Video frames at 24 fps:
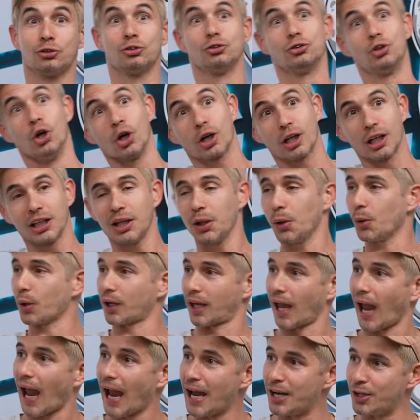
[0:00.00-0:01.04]
took a little
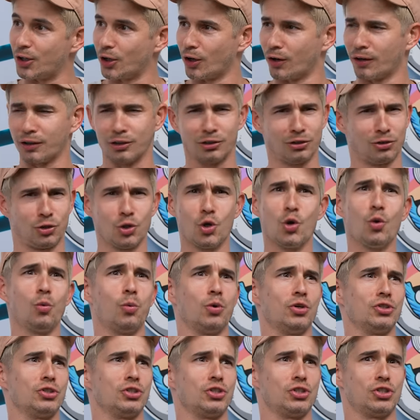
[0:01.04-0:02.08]
gander, dude
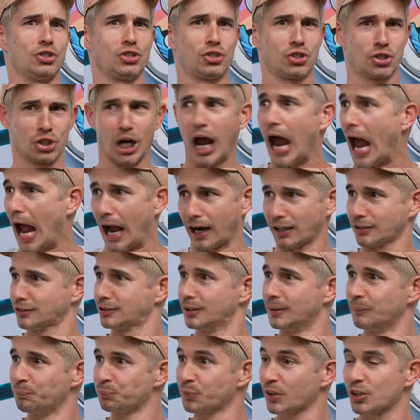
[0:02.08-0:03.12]
was jacked.
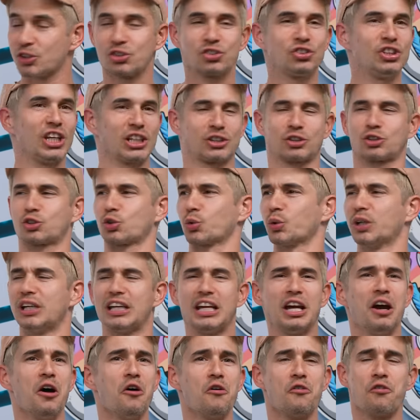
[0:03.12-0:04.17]
six
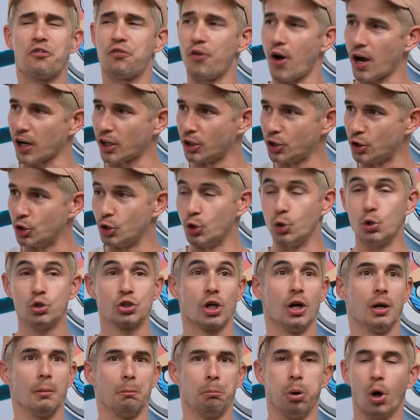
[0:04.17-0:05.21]
three, fucking huge,
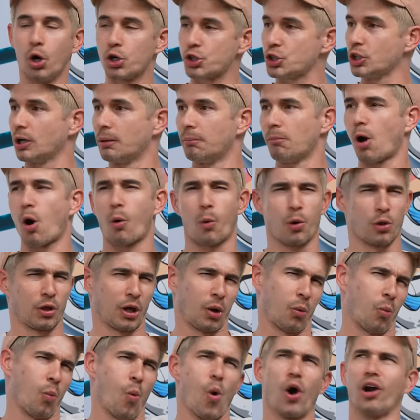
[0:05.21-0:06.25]
pushing a mower with
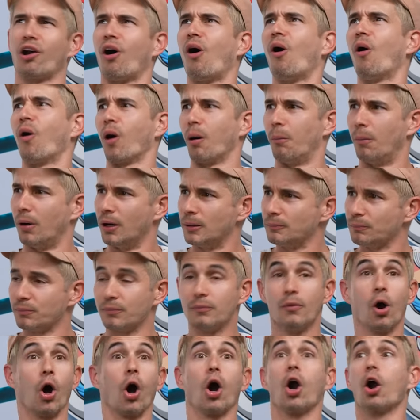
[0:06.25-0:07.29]
like one arm.
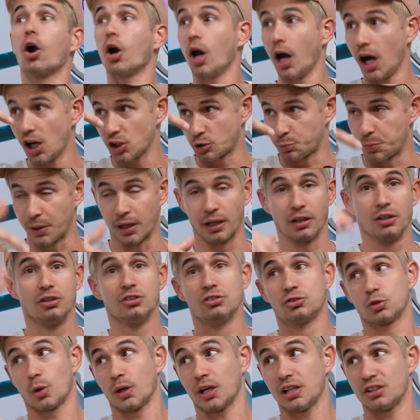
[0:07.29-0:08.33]
Her husband.
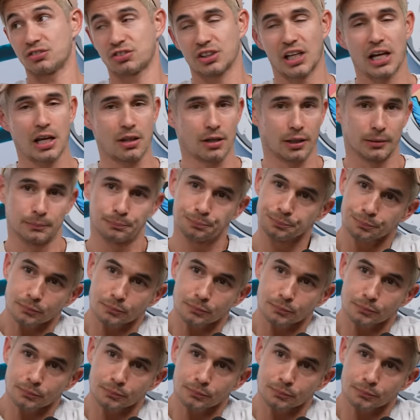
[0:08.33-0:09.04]
So I didn't say anything.